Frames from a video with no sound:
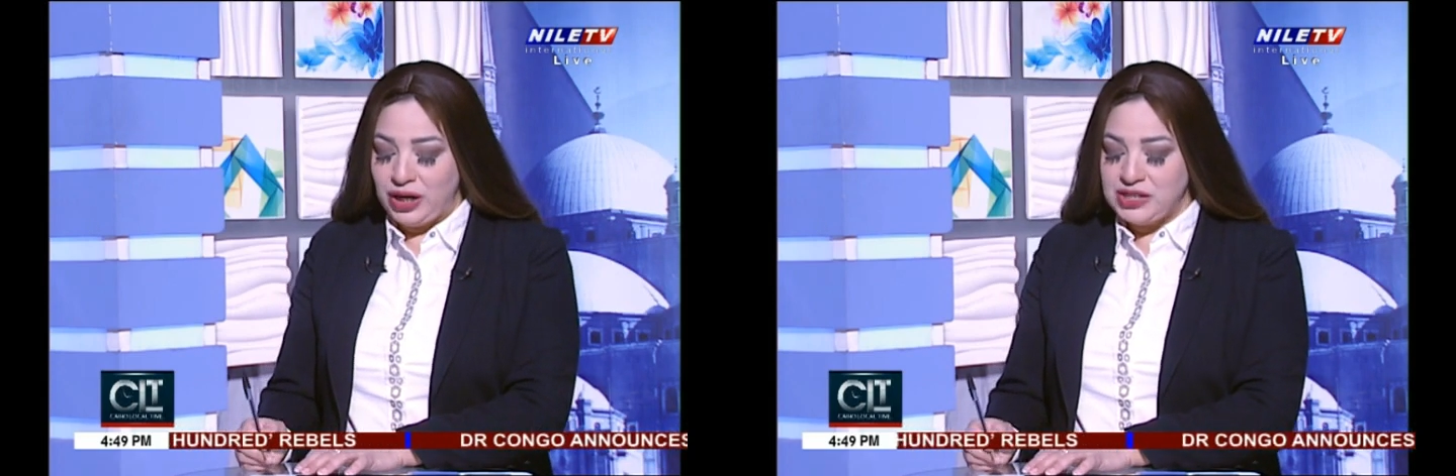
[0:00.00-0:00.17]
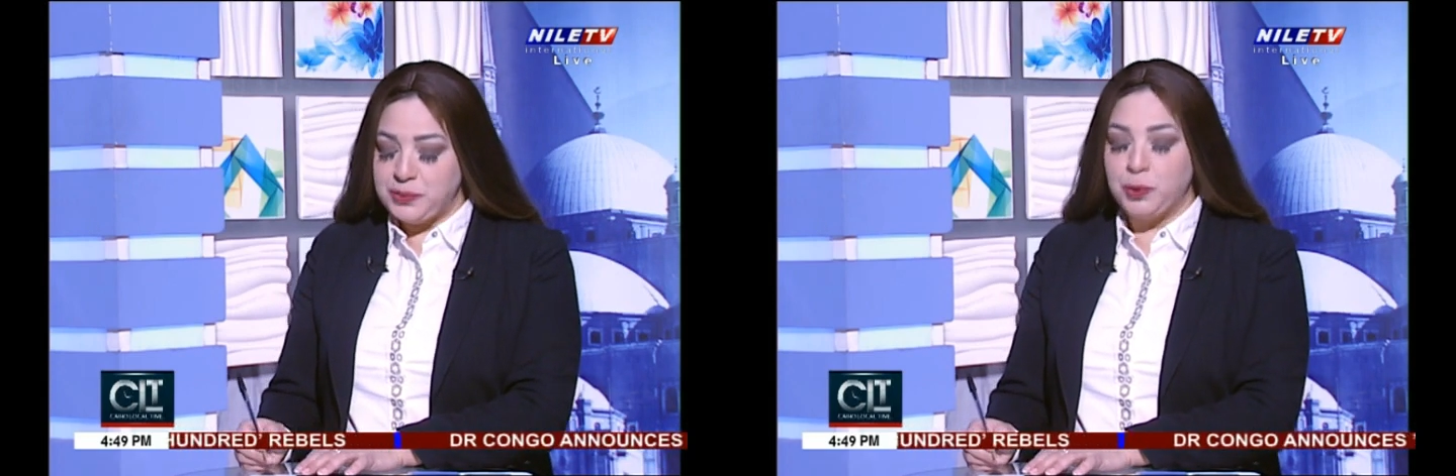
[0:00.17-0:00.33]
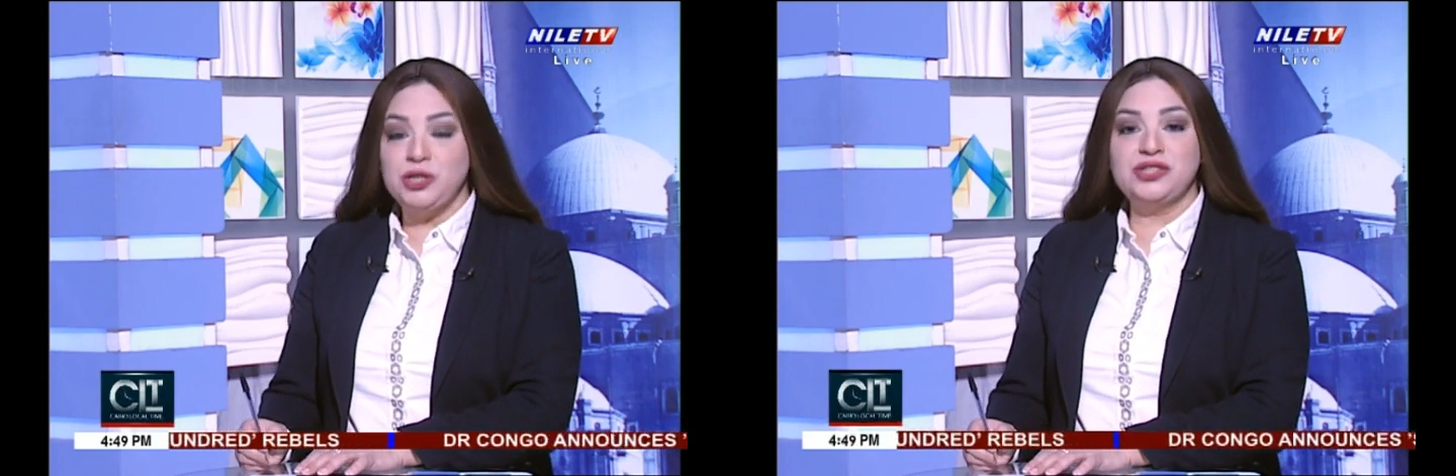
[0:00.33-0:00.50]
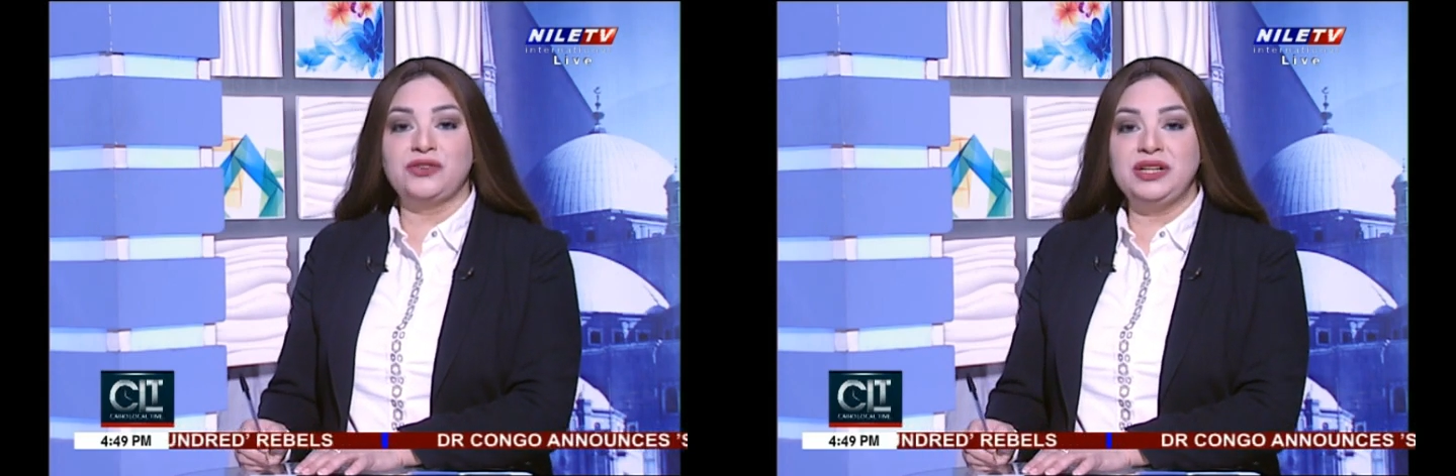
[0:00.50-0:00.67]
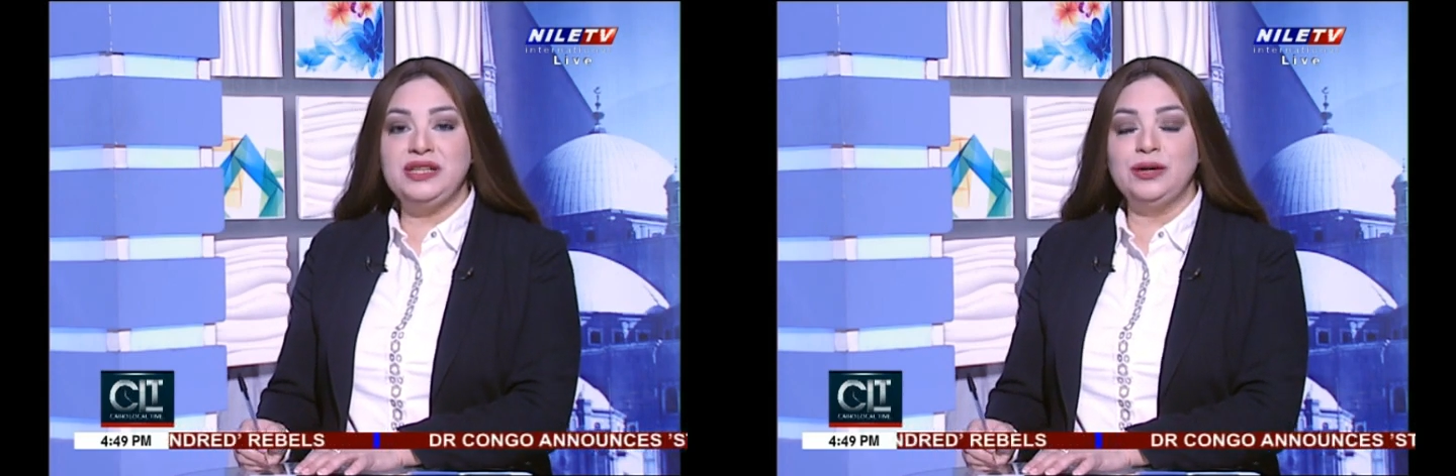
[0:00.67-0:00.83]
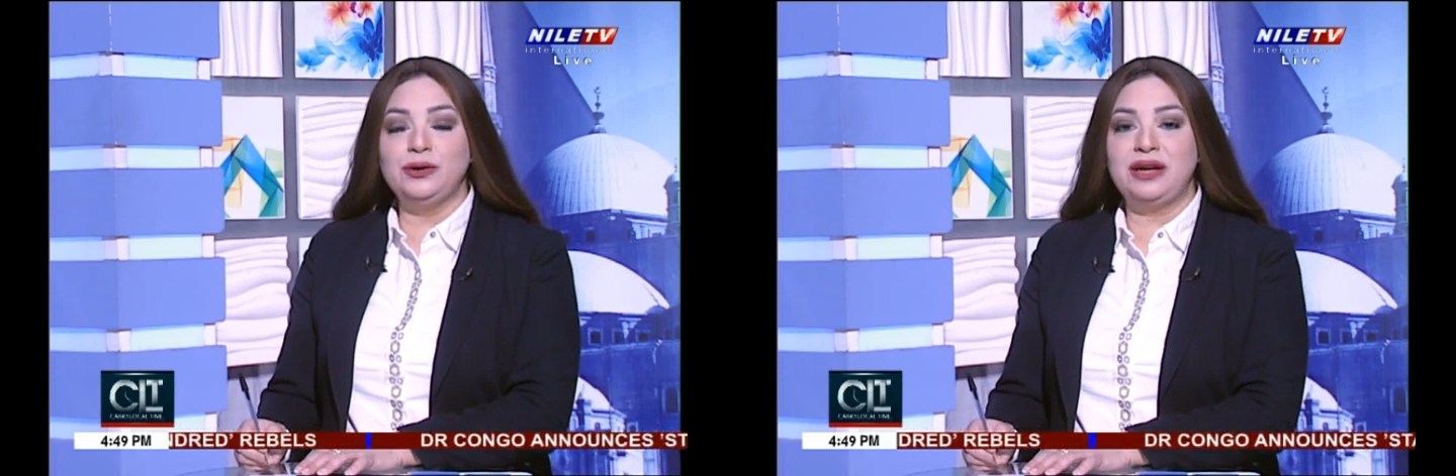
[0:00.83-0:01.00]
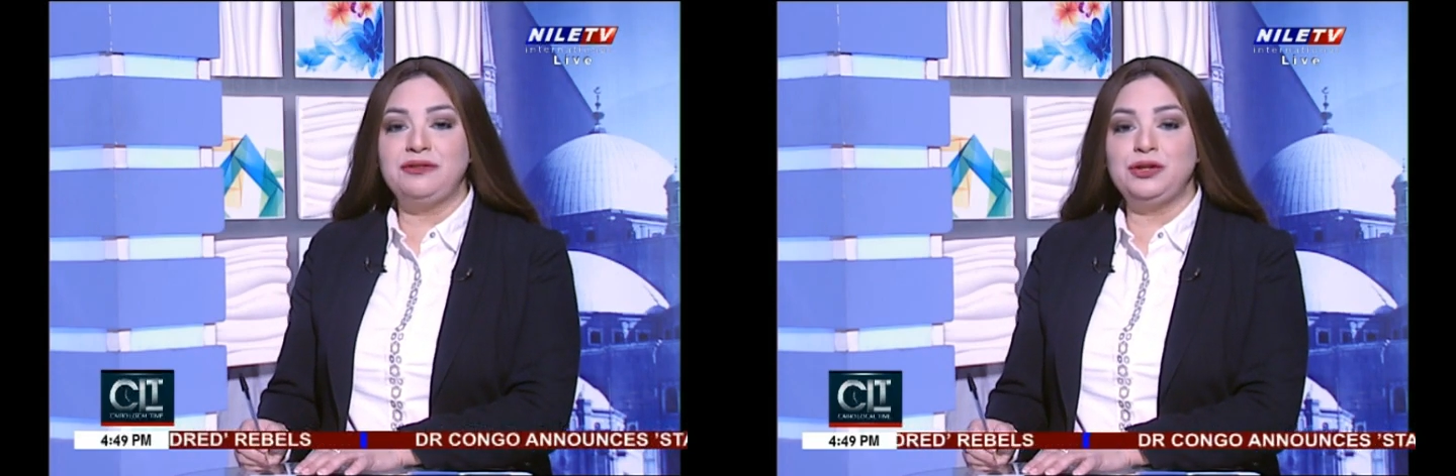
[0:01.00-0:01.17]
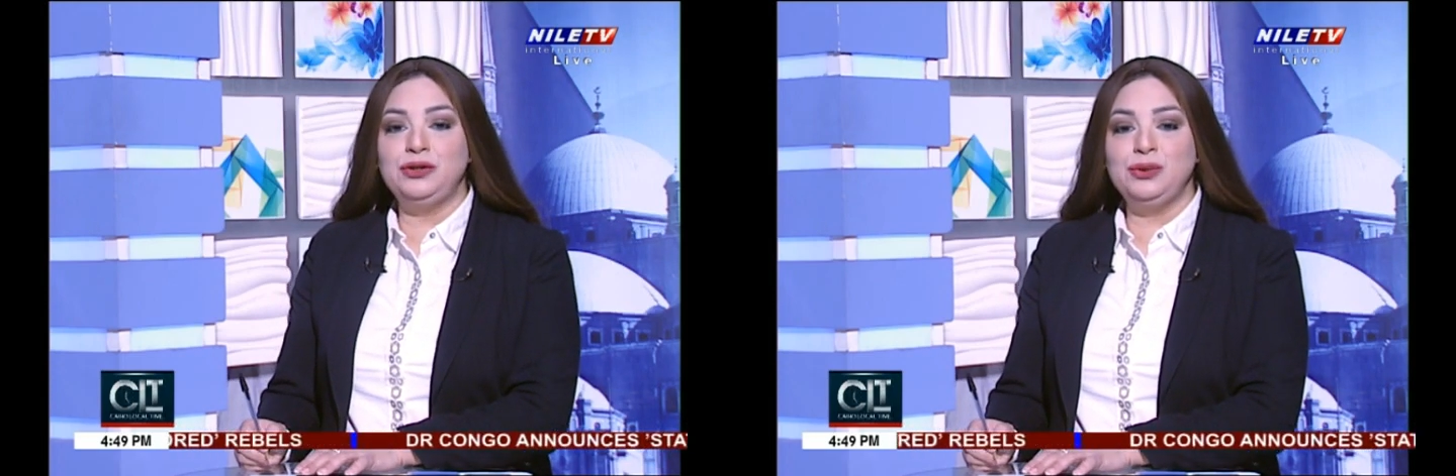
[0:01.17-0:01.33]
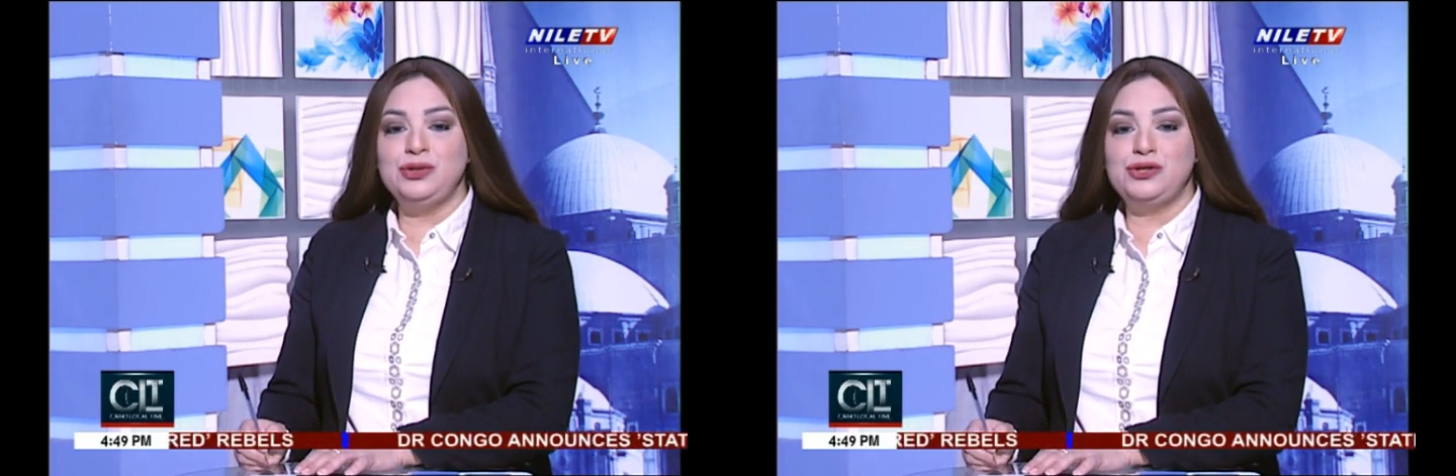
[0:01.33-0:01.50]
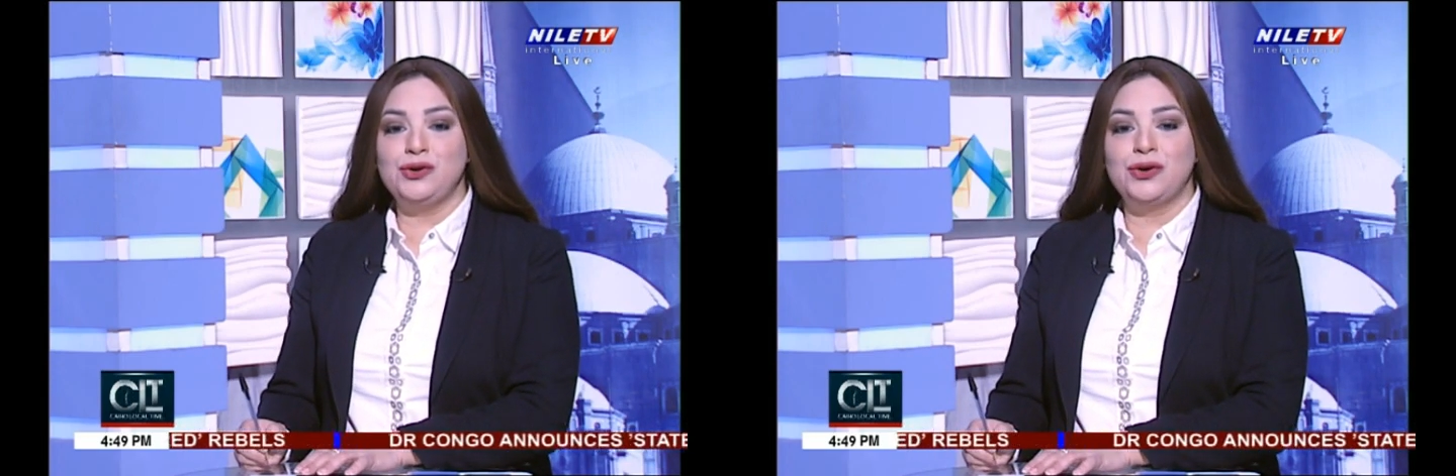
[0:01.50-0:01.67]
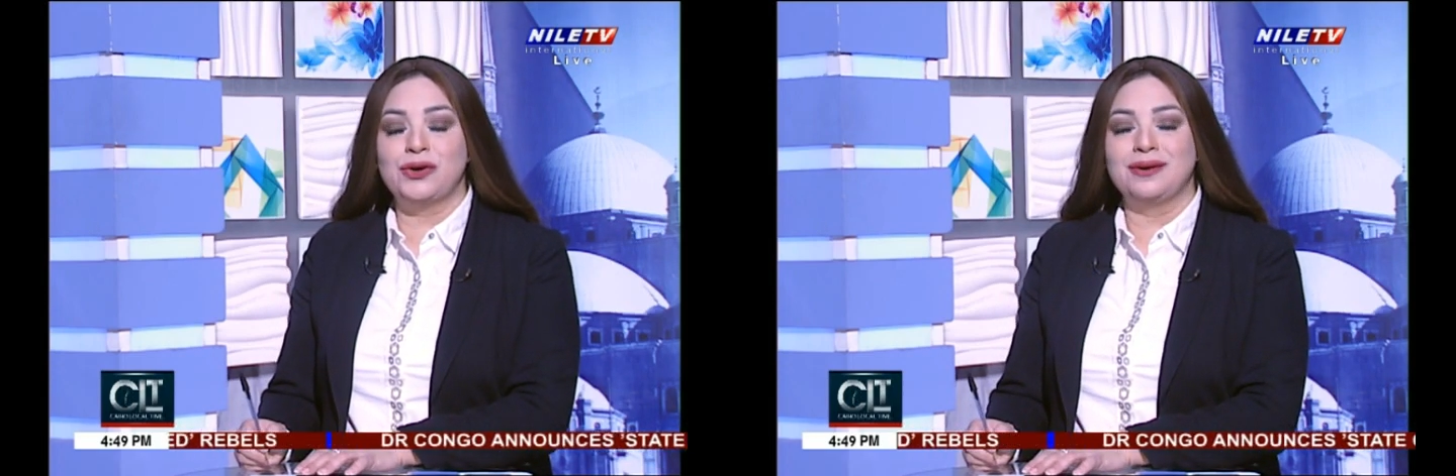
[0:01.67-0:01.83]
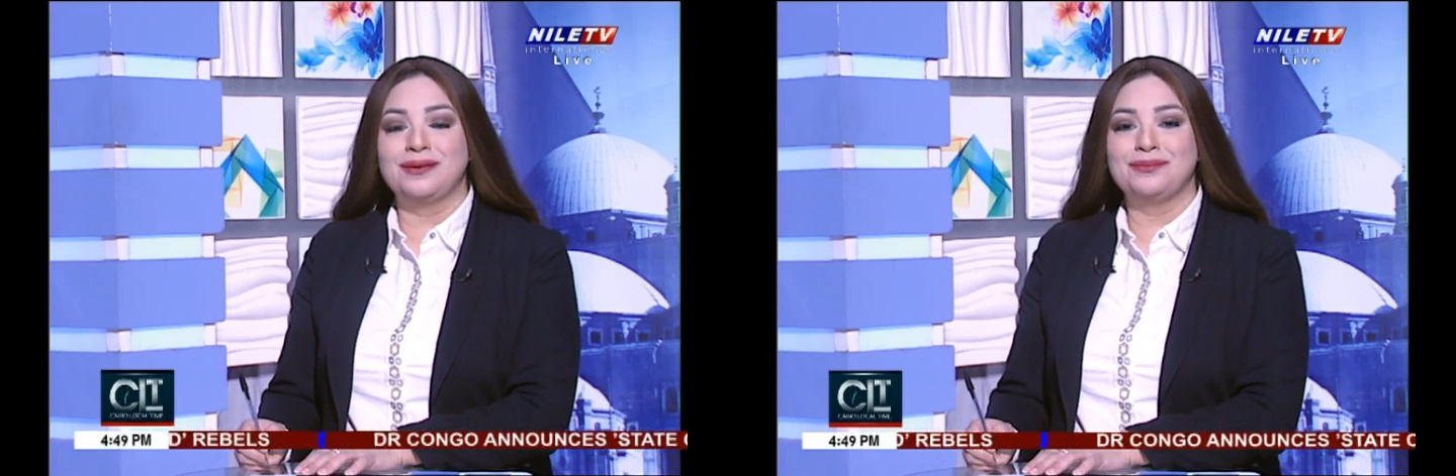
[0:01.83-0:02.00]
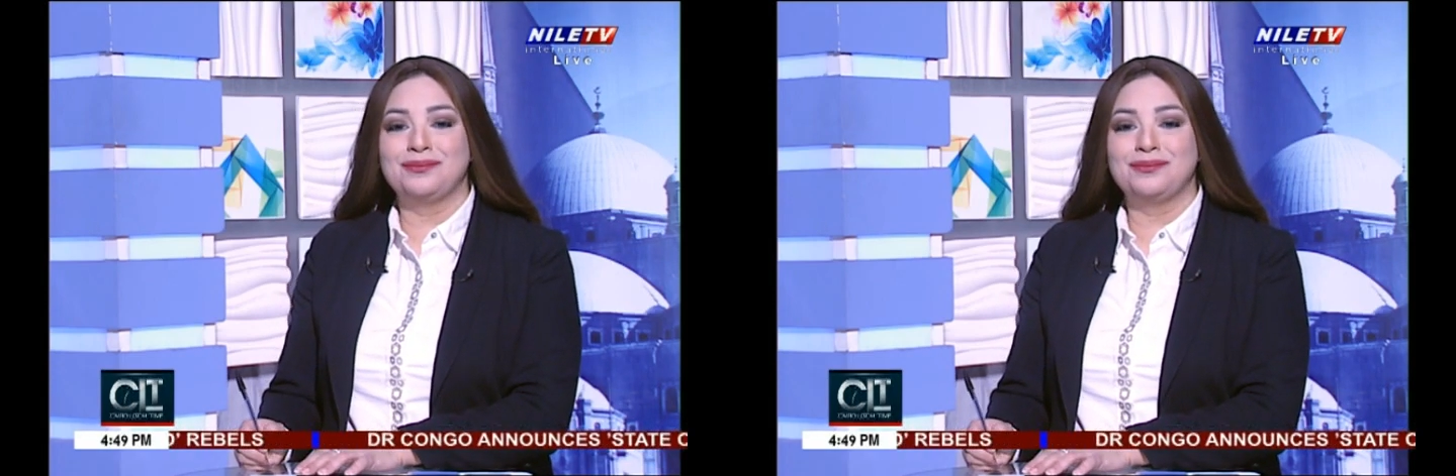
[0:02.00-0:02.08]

uh, sports critic. Good afternoon, sir.